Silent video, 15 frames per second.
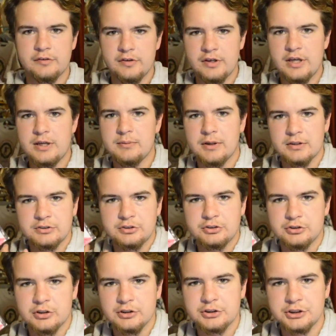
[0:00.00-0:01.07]
keep that
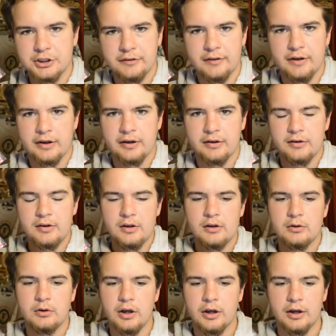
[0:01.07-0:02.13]
structure there
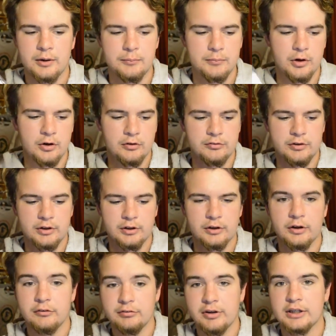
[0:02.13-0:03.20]
of
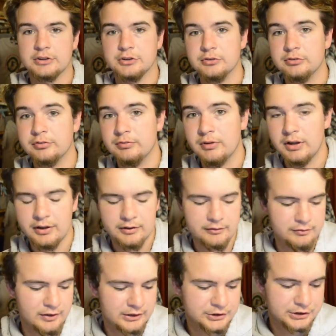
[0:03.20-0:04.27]
an actual
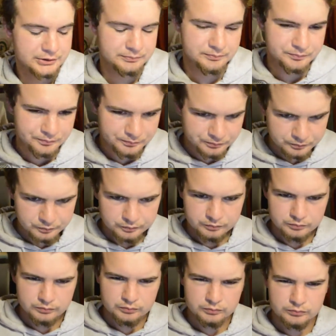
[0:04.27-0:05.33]
fletching.
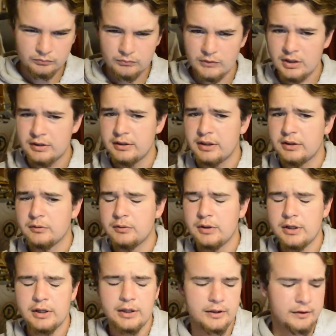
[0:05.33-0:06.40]
Now,
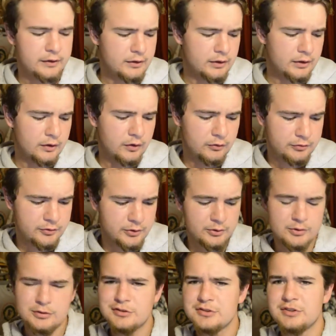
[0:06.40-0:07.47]
of
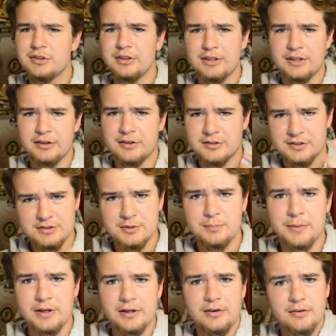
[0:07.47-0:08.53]
course, because it's a
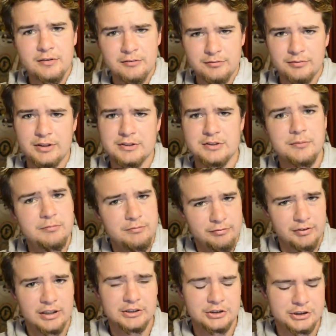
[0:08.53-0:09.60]

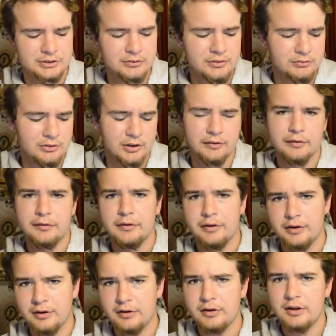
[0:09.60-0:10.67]
fletching rather than
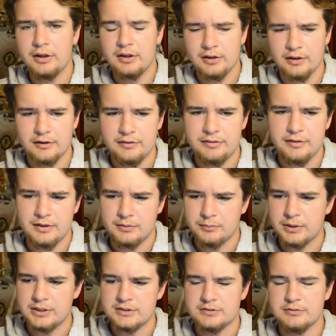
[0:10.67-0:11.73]
a thin
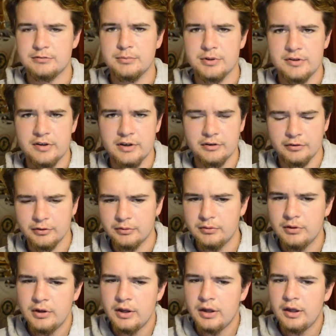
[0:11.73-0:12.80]
piece of material,
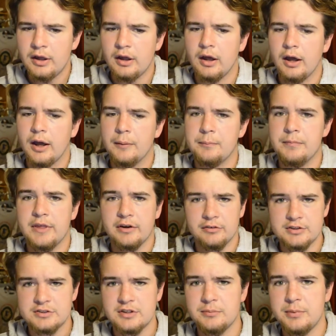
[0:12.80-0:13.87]
there
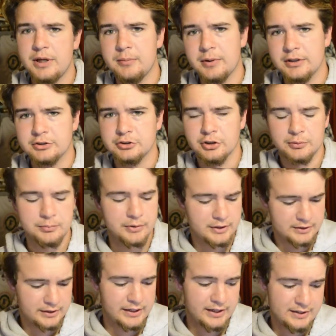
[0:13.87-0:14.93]
is going to be a bit of drop.
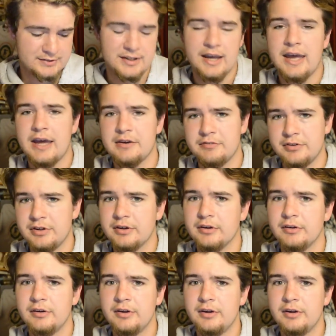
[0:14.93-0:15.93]
It is a heavier